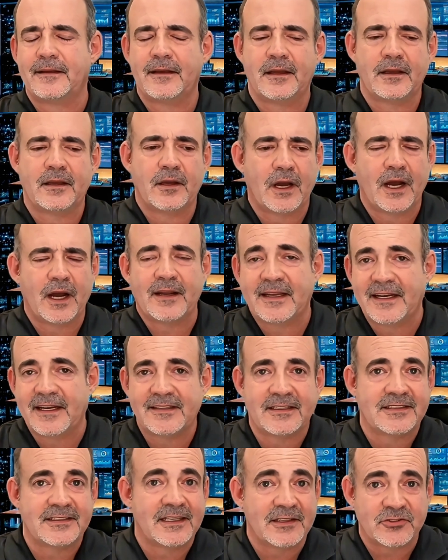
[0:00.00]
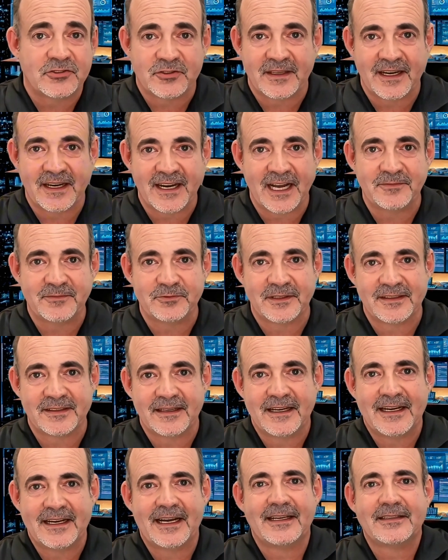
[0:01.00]
Claude does essentially
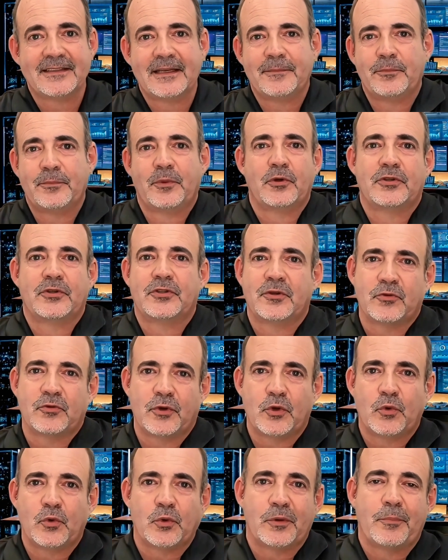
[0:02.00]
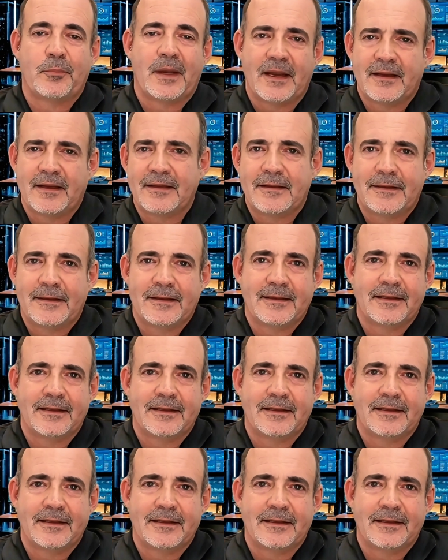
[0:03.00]
everything except push the record button.